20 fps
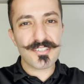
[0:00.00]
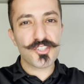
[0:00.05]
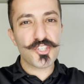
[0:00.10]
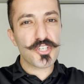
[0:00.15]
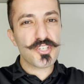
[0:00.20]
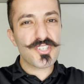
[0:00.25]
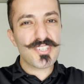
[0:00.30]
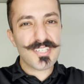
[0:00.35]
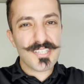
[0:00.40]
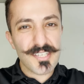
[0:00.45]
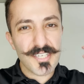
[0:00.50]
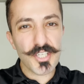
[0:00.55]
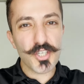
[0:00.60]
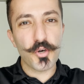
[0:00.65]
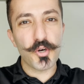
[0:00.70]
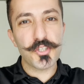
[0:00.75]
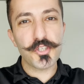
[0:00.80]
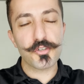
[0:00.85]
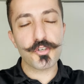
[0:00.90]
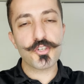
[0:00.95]
just sitting
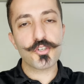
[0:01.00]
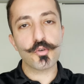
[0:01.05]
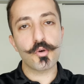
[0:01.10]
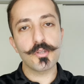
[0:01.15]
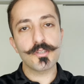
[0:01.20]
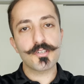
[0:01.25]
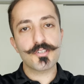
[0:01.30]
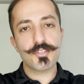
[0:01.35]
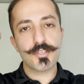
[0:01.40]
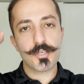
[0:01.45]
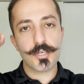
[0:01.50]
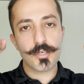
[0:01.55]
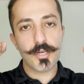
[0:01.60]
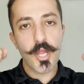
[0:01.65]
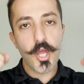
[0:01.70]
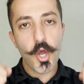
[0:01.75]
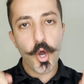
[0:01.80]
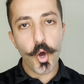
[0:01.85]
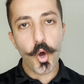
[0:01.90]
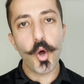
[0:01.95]
on your shoulders that
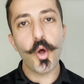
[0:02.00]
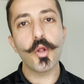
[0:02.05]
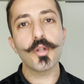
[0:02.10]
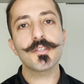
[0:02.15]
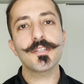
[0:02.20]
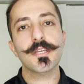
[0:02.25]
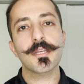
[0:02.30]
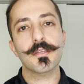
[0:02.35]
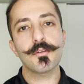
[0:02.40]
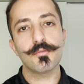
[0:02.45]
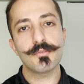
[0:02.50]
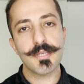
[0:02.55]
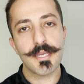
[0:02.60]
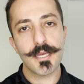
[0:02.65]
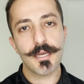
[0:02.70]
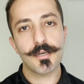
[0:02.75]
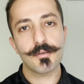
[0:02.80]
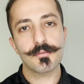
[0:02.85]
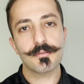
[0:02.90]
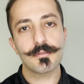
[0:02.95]
are holding you
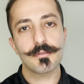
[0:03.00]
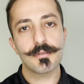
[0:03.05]
down,